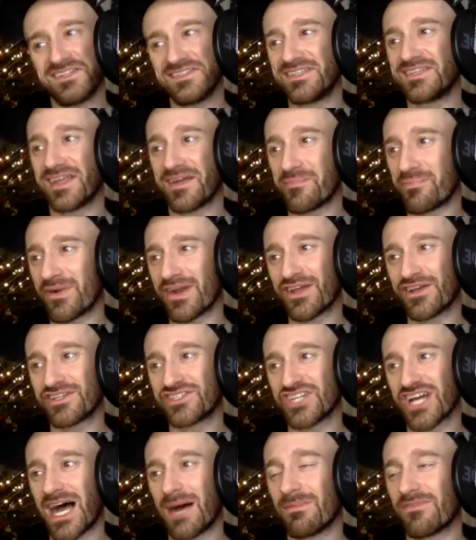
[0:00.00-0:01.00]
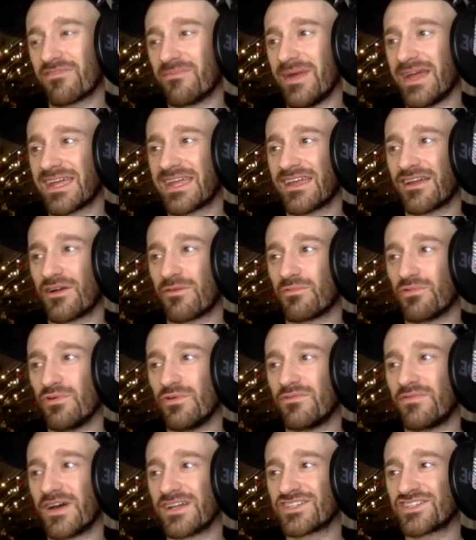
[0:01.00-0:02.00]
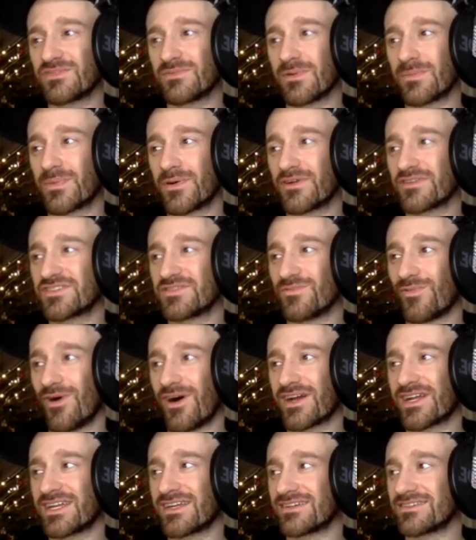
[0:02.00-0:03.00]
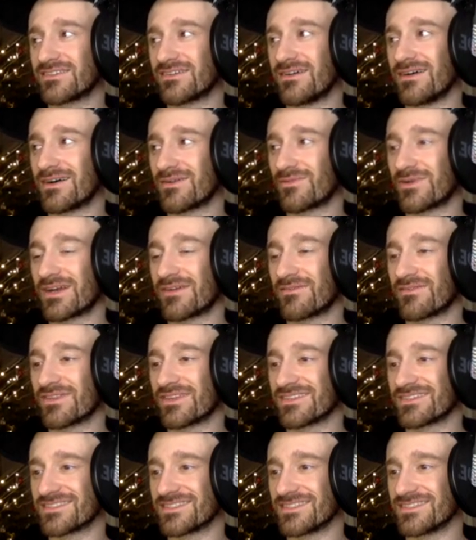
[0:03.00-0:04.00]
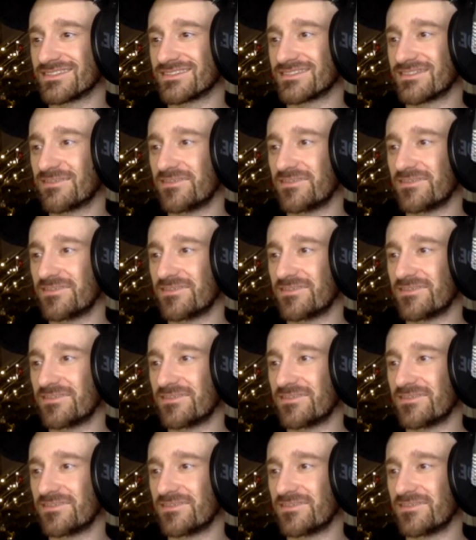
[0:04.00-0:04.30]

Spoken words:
Did a pretty good job of making a root vegetable person walking a dog, whatever this is.